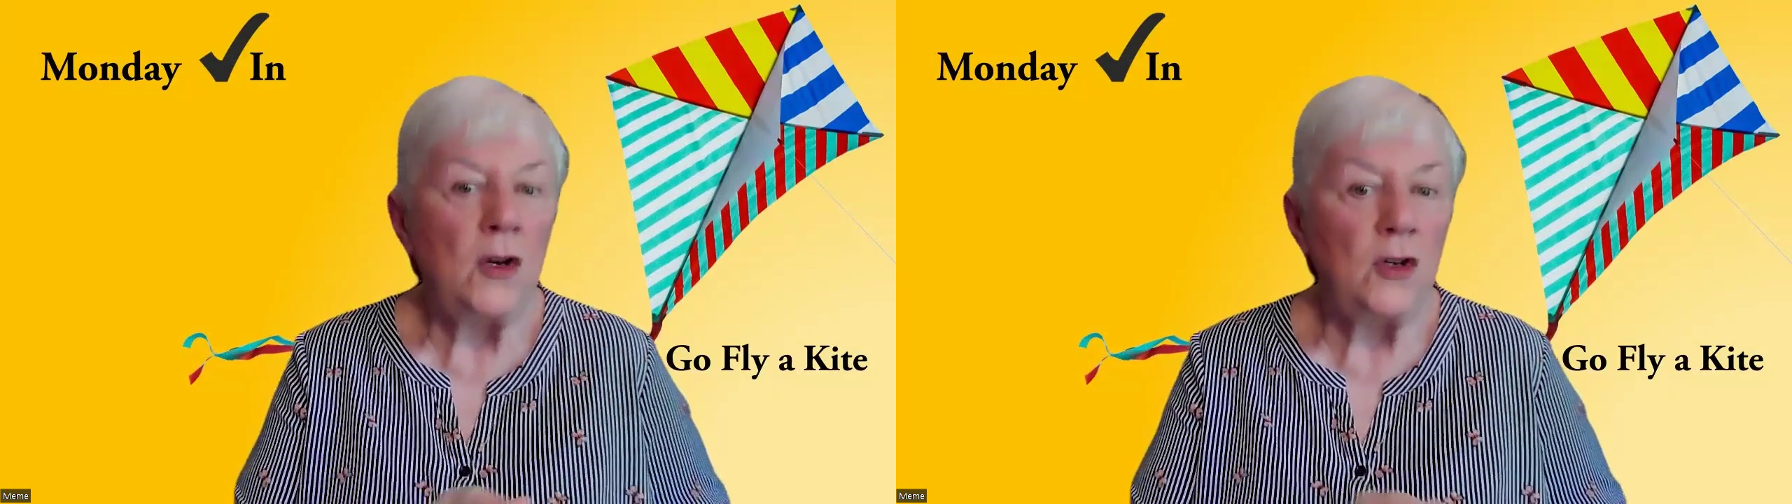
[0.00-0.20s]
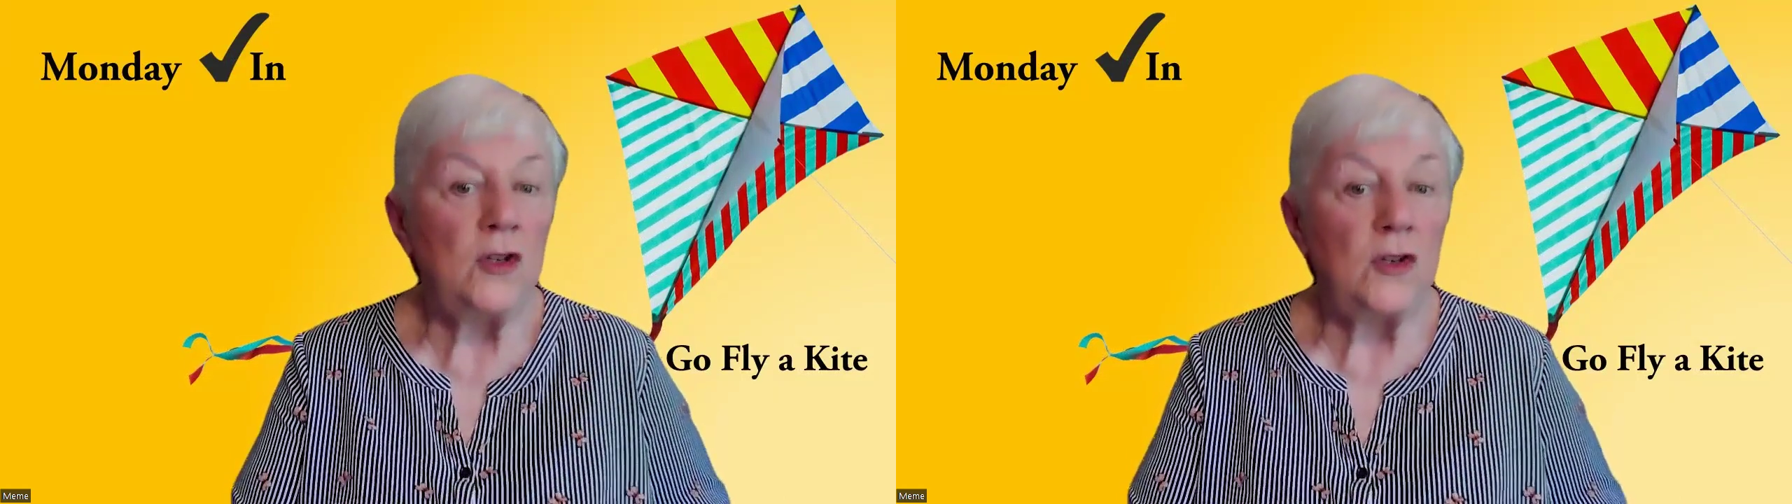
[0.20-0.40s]

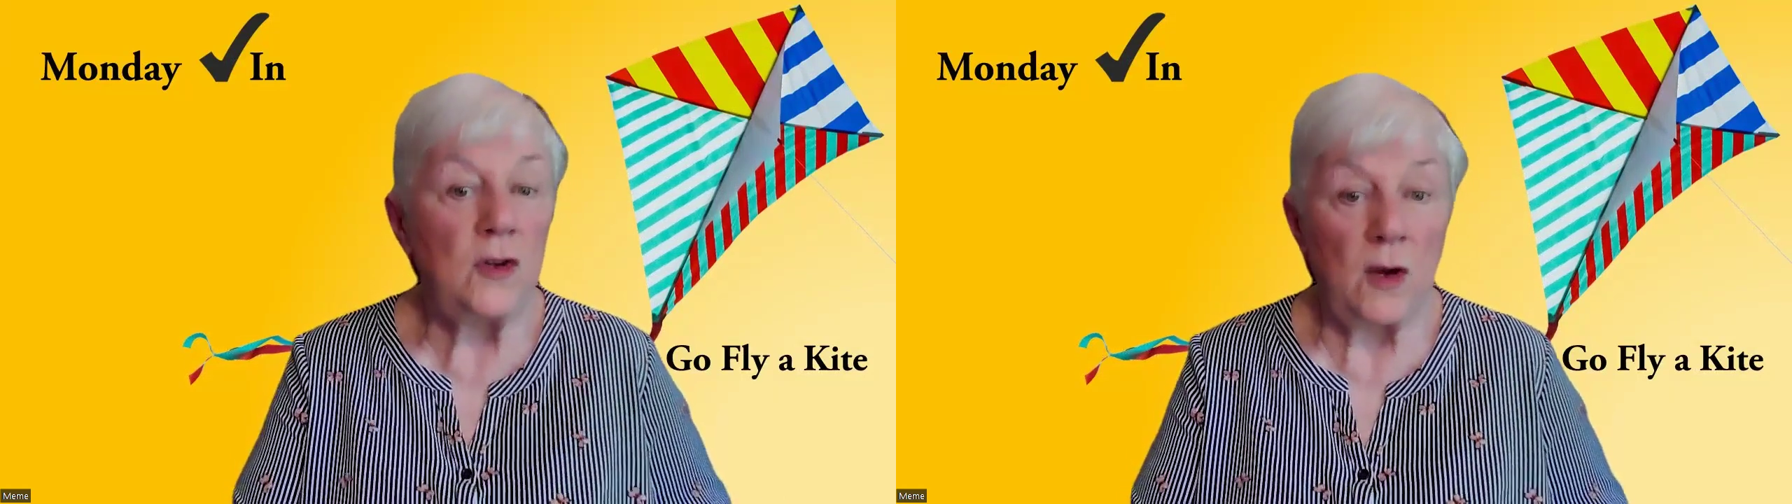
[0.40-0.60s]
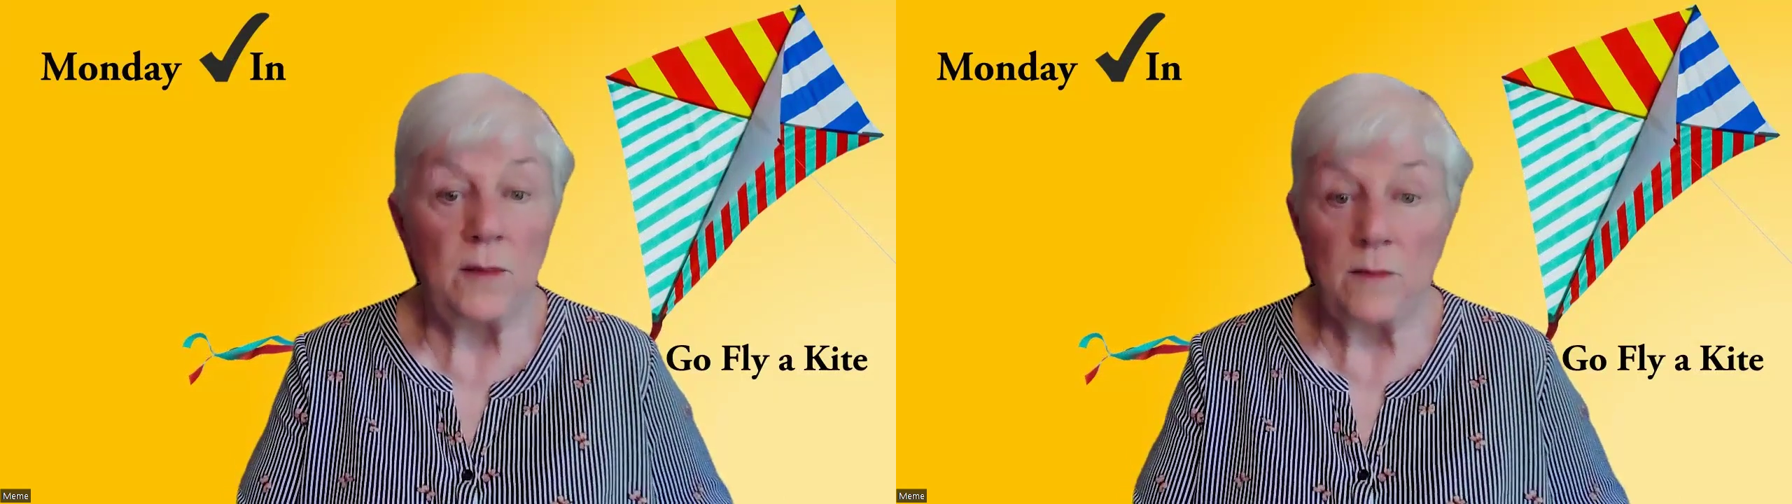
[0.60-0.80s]

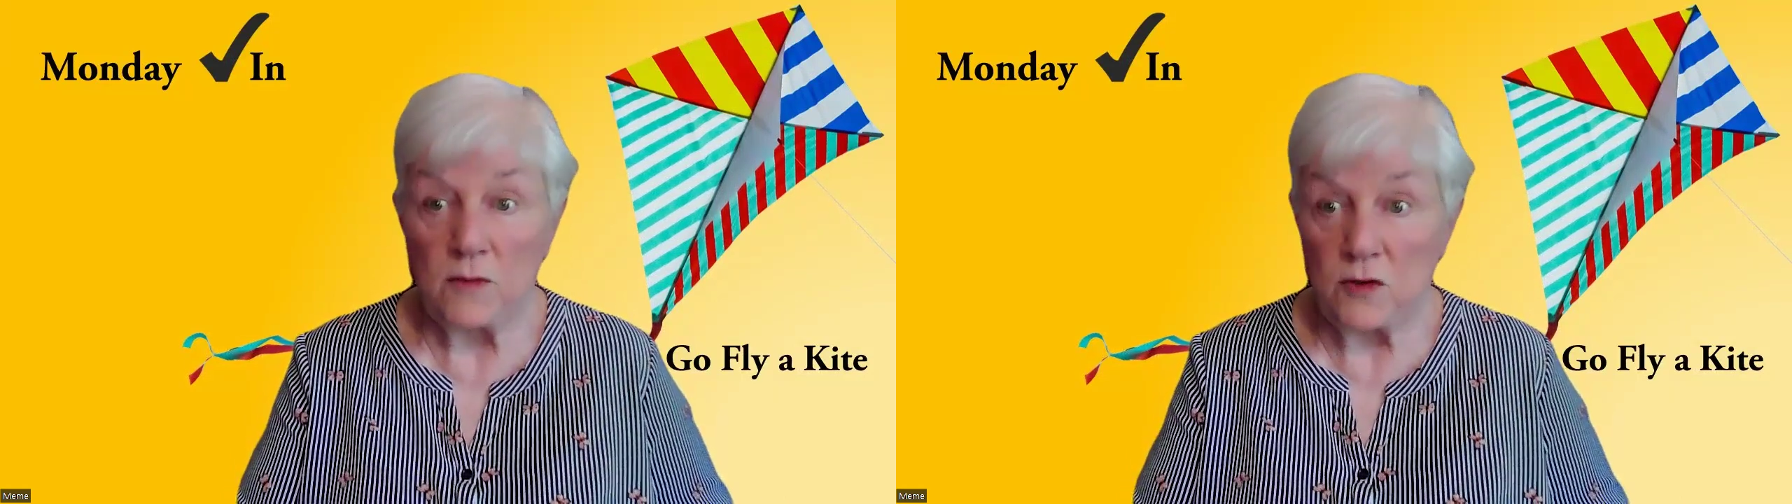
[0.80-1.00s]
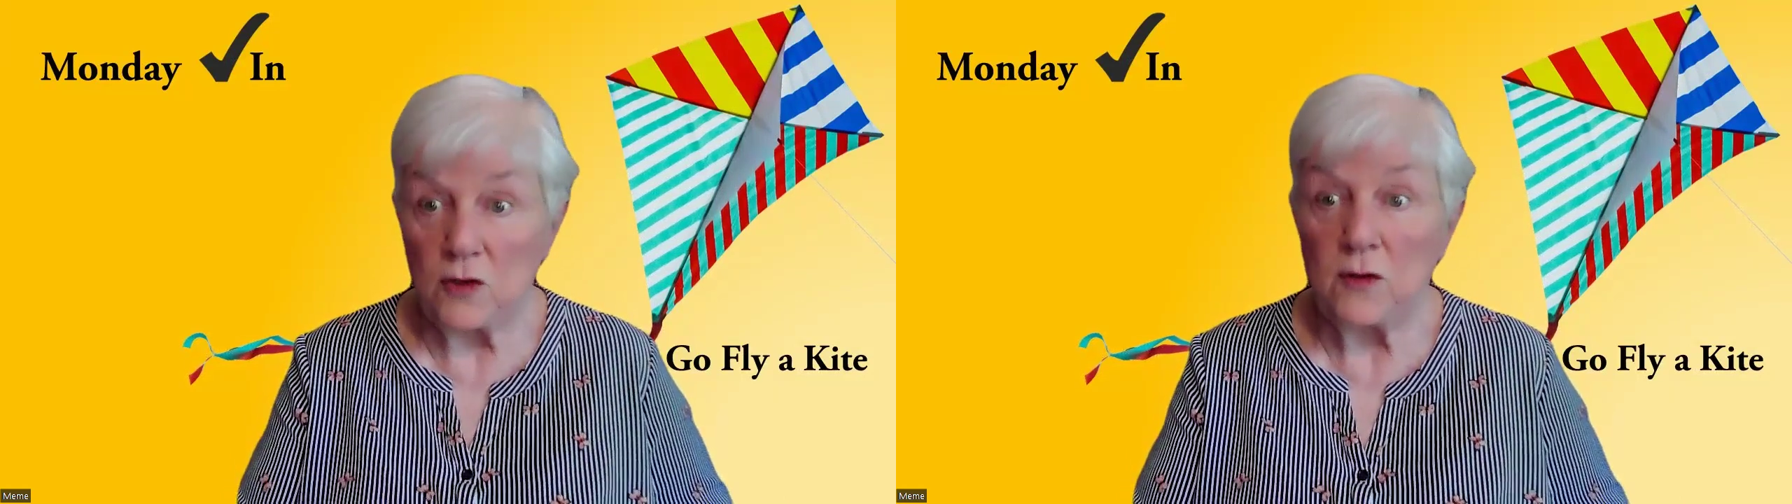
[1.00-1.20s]

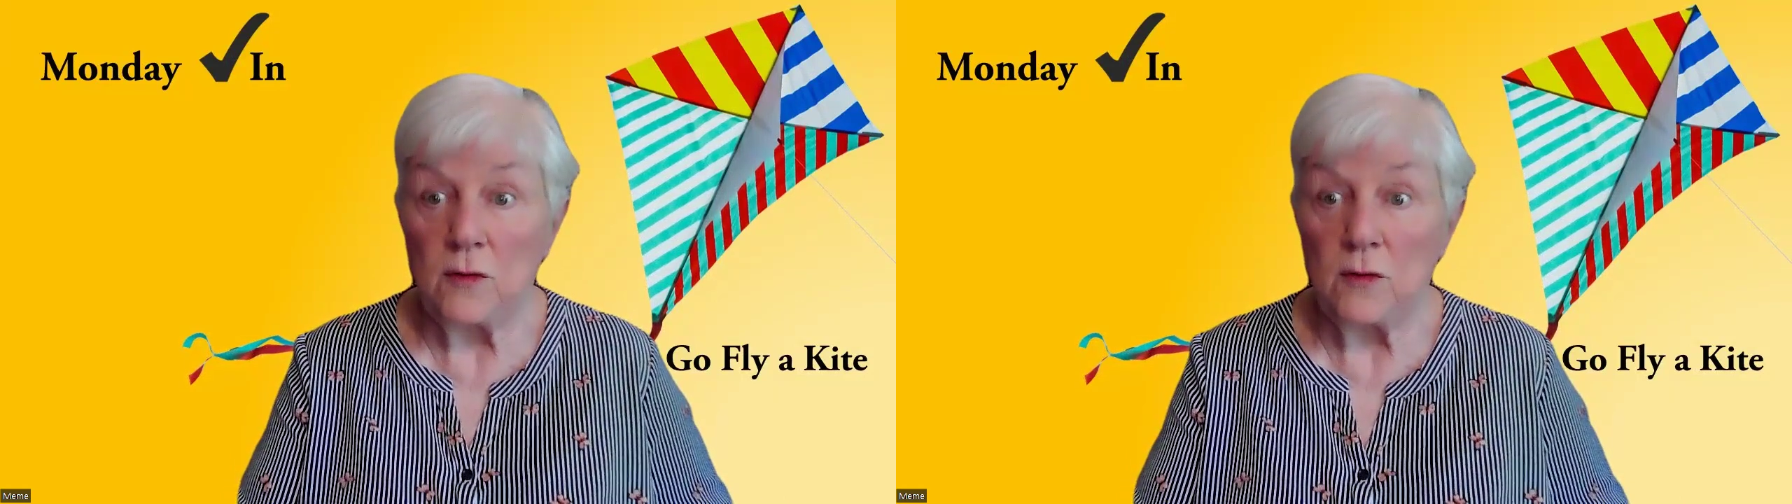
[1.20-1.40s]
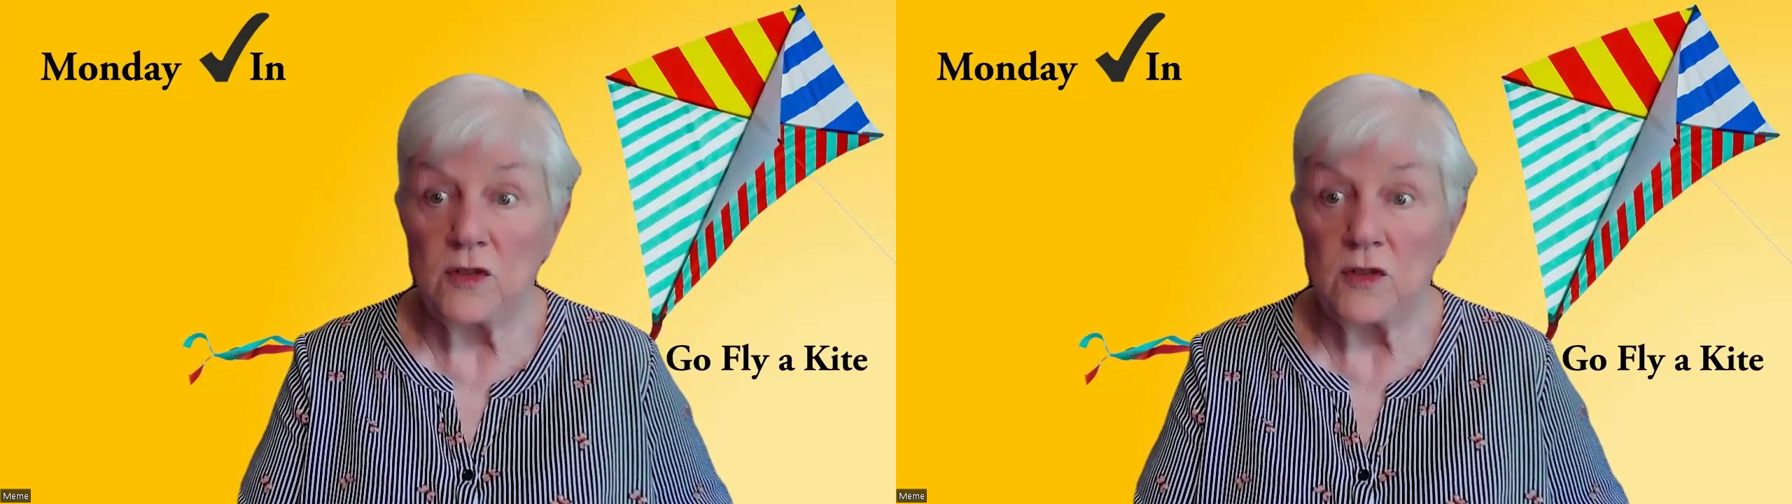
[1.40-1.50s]
to